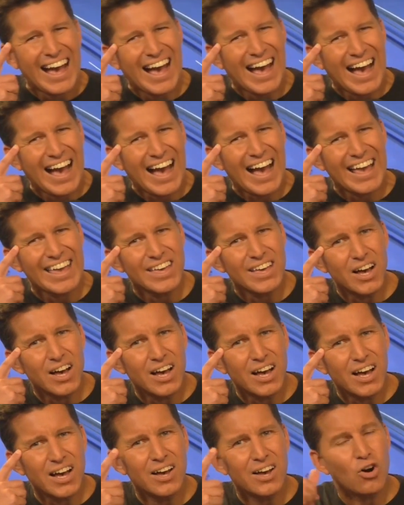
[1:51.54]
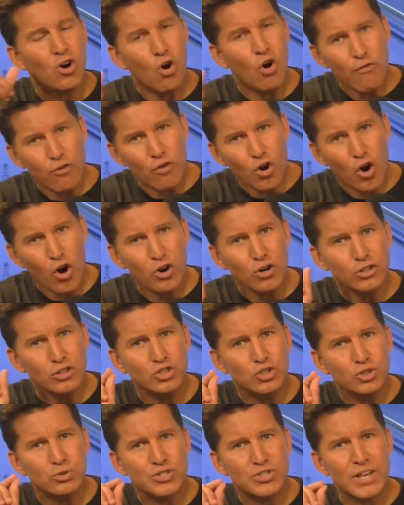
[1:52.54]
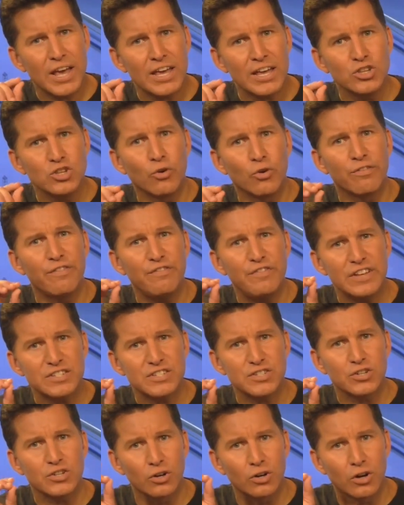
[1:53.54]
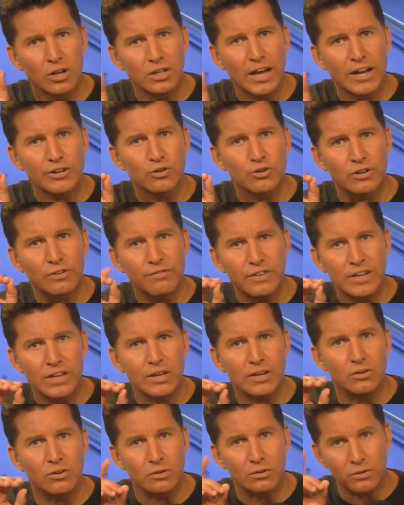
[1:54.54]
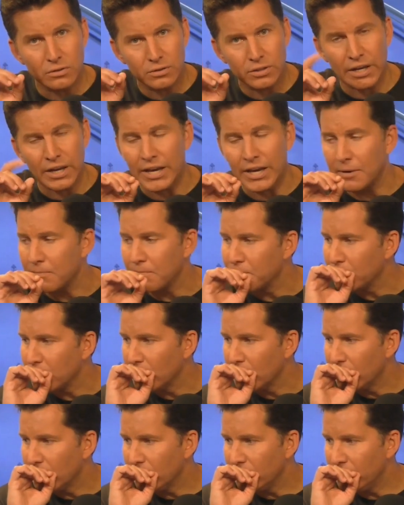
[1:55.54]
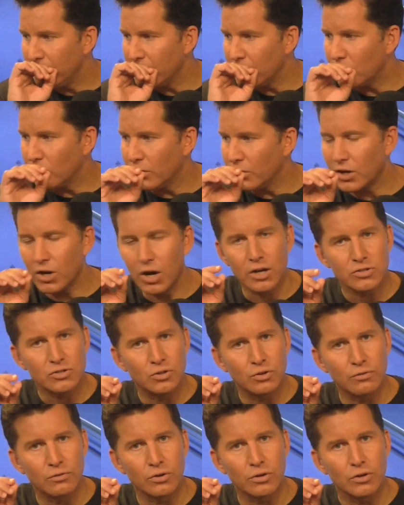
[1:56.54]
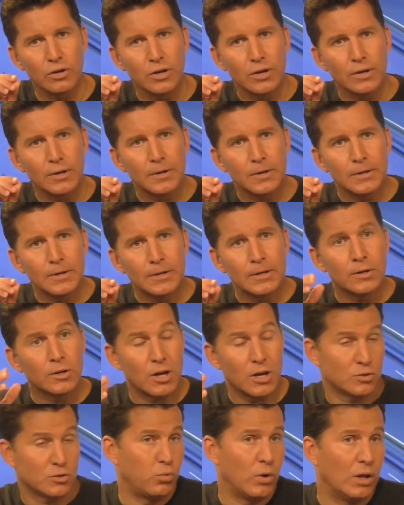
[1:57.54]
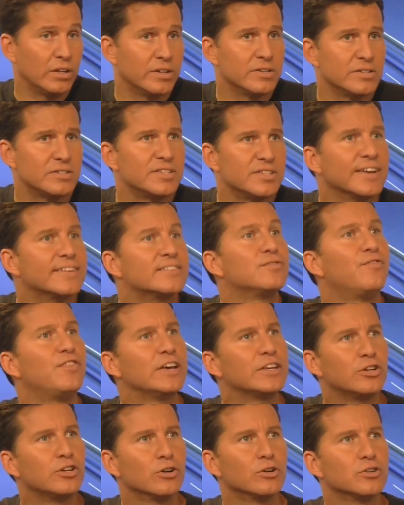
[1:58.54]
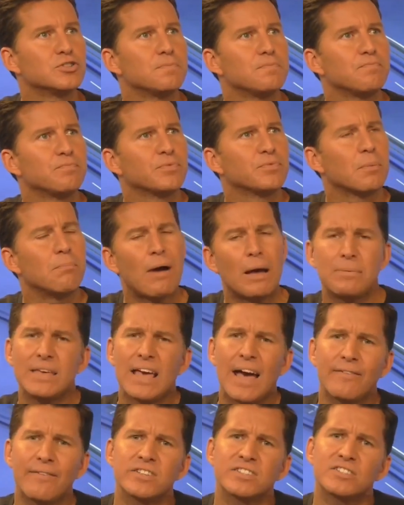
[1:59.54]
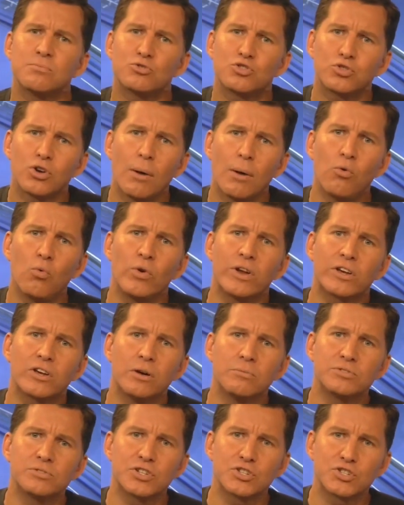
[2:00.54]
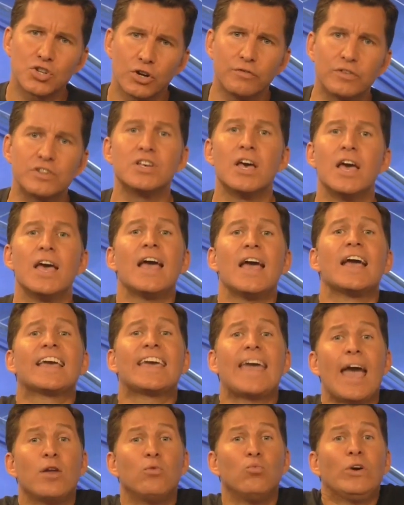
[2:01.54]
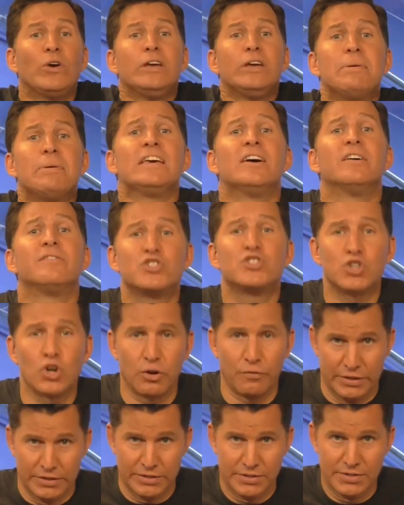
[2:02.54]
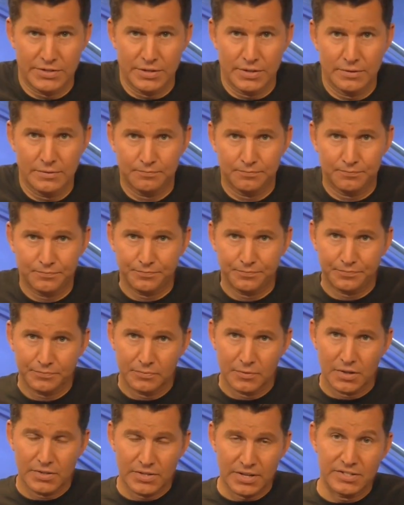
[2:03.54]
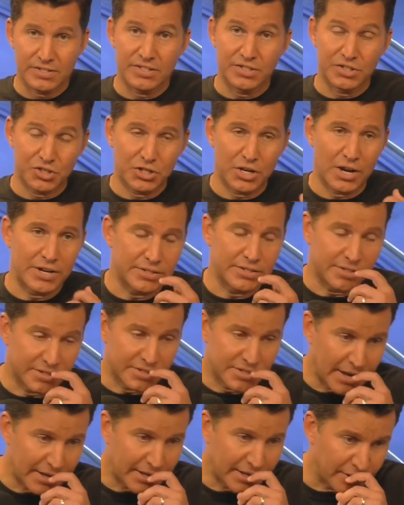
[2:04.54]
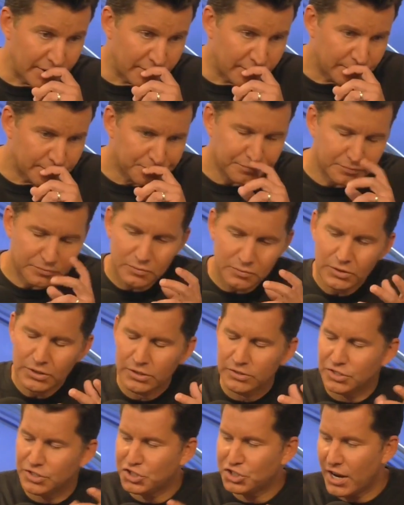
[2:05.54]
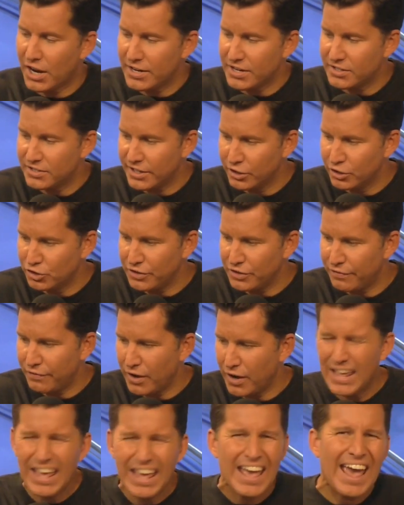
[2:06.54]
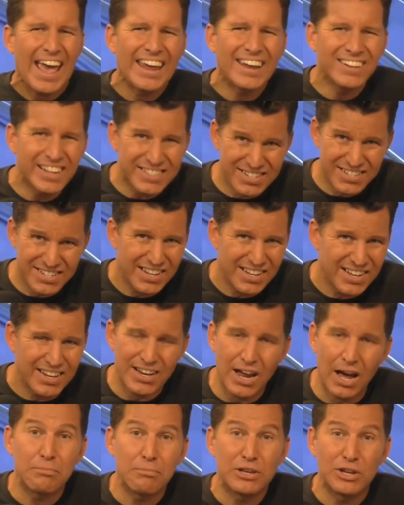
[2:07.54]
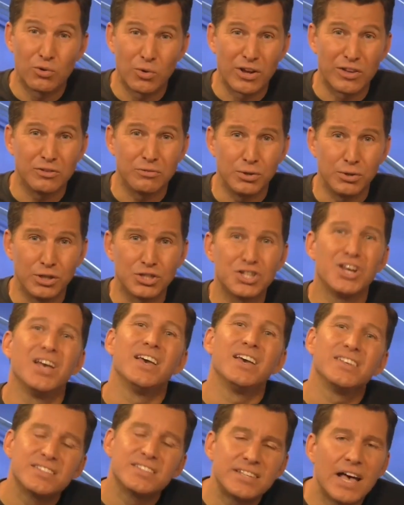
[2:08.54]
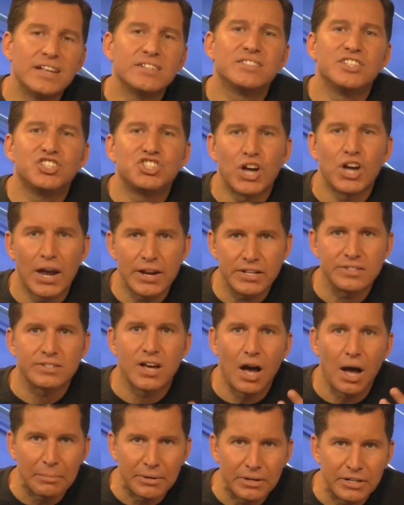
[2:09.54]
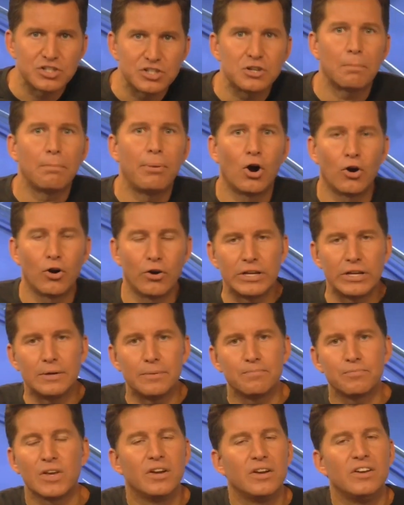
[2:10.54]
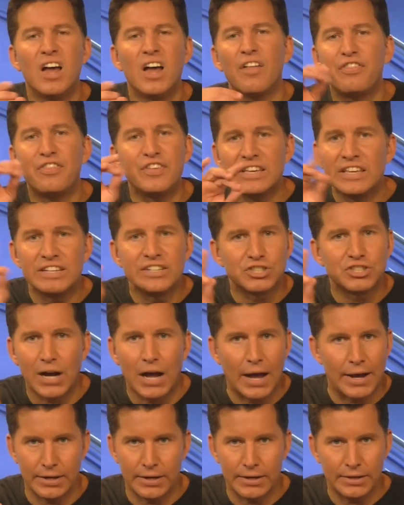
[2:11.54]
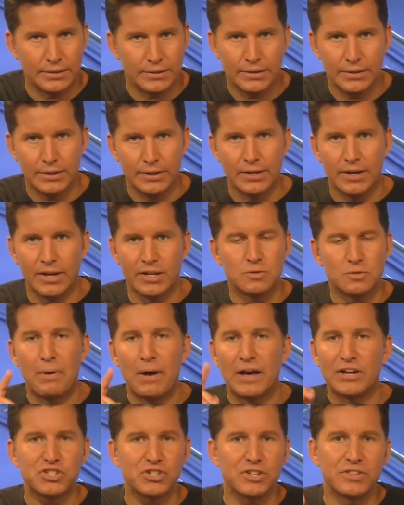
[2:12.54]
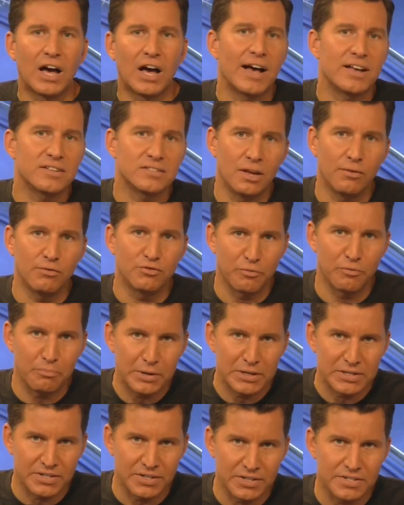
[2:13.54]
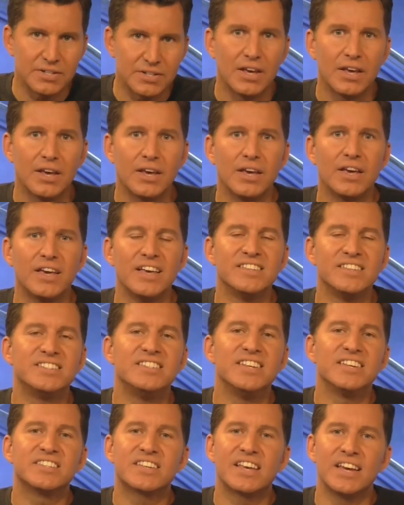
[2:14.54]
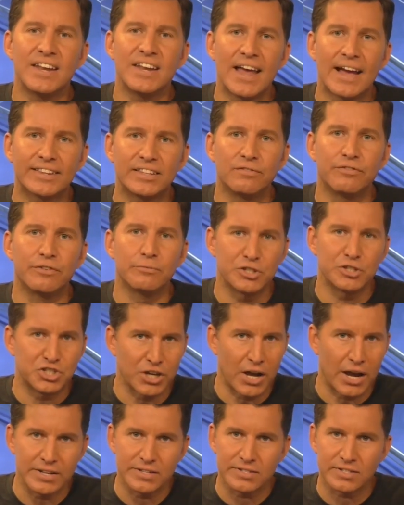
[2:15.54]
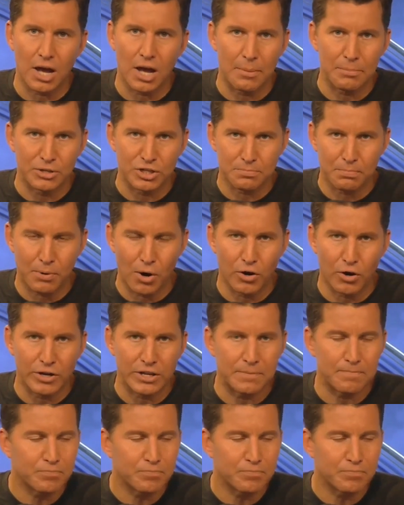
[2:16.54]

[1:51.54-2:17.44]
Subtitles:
I overheard you saying your Fisker electric vehicle, a vehicle that cost well into six figures, might be having some trouble when it comes to service. Can we of service? Says this Chinese executive. This Chinese energy fund, and let's not beat around the bush, says the Chinese Communist Party. Nothing in China, especially the highest levels of business, is disconnected from the Chinese Communist Party.